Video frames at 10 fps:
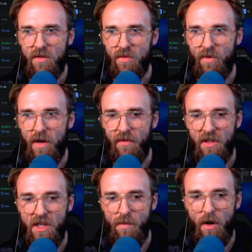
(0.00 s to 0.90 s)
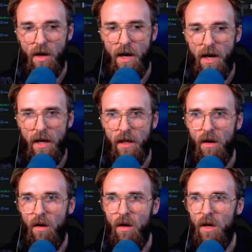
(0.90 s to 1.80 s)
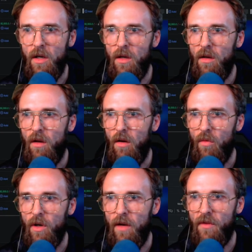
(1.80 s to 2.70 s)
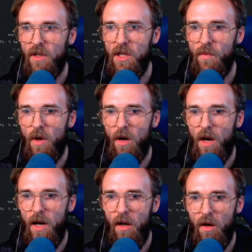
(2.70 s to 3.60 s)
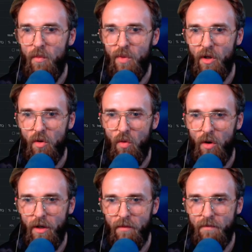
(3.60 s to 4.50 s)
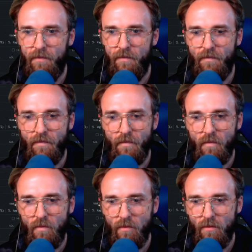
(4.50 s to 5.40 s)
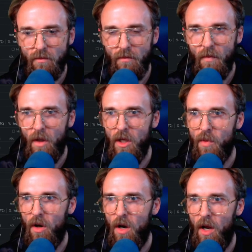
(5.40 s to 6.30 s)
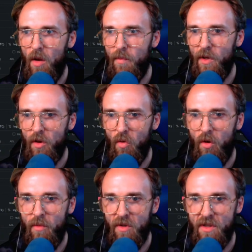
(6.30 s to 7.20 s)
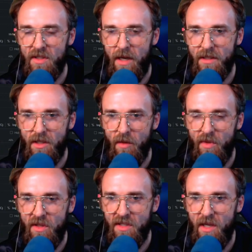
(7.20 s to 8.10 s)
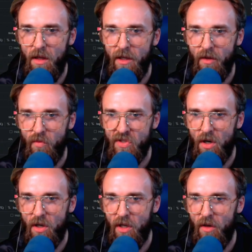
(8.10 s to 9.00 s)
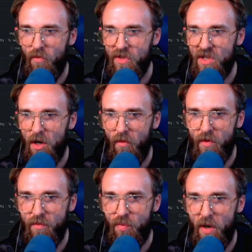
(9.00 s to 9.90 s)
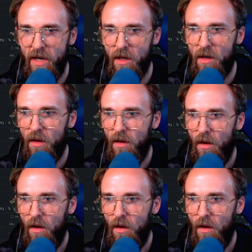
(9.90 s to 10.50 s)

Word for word: so we're gonna have to keep our eye on we're gonna have to keep our eye on Bitcoin keep our eye on Bitcoin because that's gonna be the telling. If we start get if we start if we break